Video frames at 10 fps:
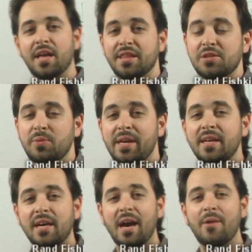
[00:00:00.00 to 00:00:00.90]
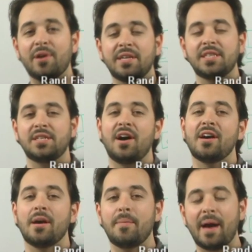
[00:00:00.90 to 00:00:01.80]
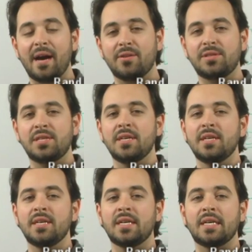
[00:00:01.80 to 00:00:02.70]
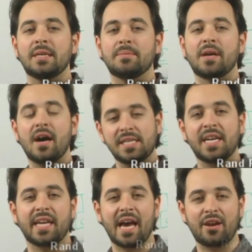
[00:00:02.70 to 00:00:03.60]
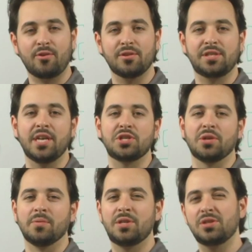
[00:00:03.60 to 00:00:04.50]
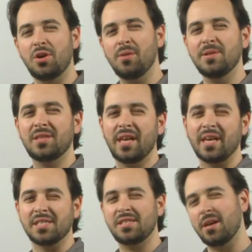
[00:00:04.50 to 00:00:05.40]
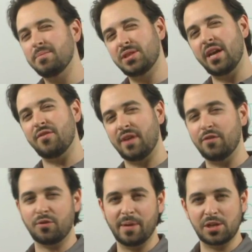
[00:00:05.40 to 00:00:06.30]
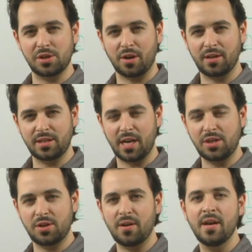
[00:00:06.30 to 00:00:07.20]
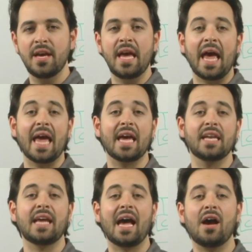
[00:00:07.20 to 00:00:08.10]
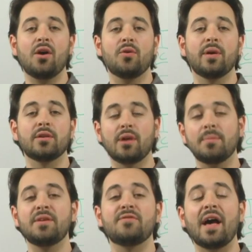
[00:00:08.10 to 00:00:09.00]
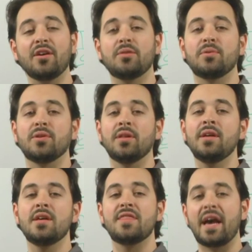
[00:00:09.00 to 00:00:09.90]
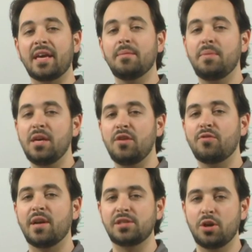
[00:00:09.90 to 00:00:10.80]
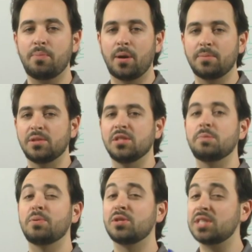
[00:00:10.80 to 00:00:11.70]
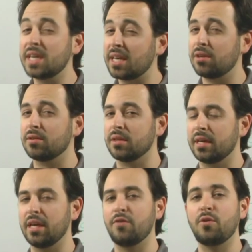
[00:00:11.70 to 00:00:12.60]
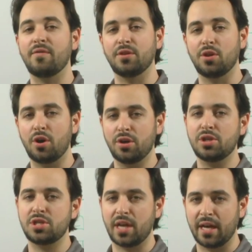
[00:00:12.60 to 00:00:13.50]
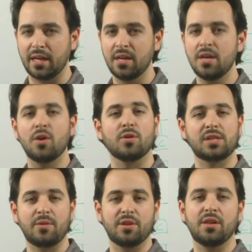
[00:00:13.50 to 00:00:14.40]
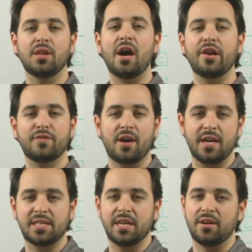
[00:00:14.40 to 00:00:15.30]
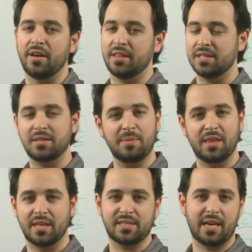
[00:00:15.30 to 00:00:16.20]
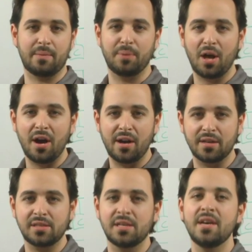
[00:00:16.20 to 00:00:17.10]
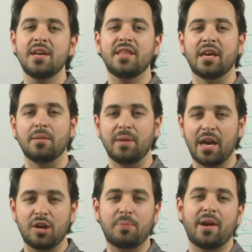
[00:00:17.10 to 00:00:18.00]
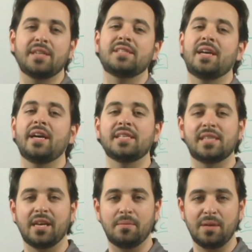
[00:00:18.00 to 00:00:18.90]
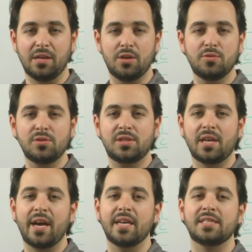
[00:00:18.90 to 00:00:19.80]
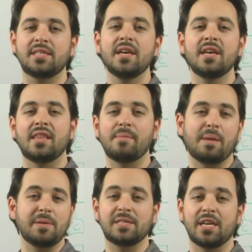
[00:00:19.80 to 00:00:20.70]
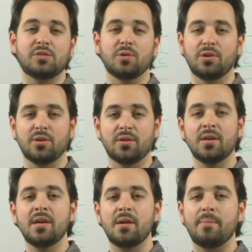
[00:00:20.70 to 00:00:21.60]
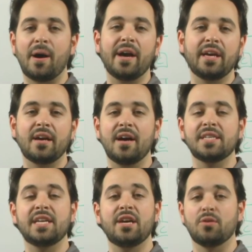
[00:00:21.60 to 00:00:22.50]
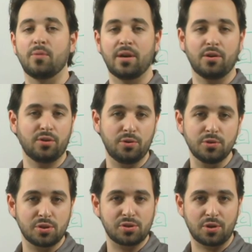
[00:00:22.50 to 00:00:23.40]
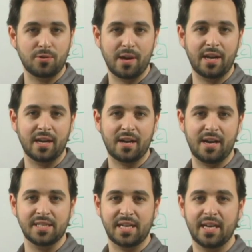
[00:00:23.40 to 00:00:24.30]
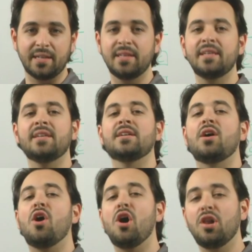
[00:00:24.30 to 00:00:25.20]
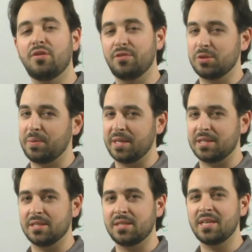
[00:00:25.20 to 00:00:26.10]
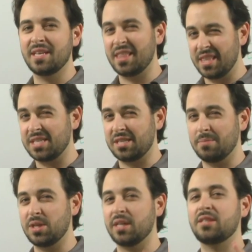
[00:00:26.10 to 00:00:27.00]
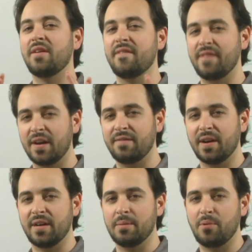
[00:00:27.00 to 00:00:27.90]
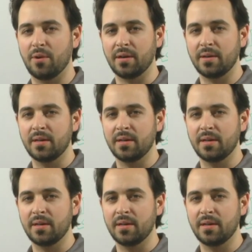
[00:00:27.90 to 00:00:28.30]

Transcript: This week I wanted to talk about content categorization, which is almost like a subset of information architecture and how incredibly valuable that can be for SEO purposes, particularly if you have a large site or a site with a lot of content on it. These can be things like blogs, they could be enterprise sites, they could be news sites, they might be sites where you're buying content or where your users are creating content. All of those places, this subject, very, very important.